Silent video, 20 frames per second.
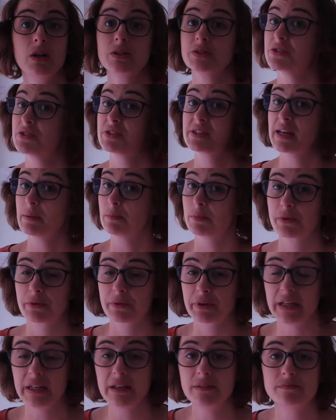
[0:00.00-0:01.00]
So step
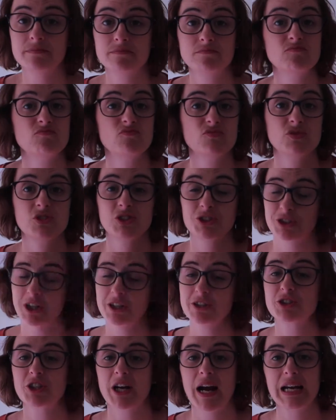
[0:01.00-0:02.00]
3,
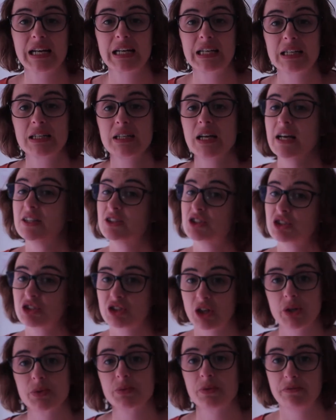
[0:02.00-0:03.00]
start tracking and
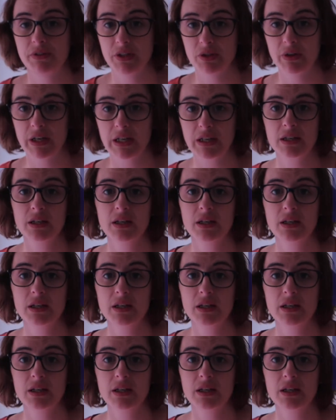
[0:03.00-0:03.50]
start reviewing.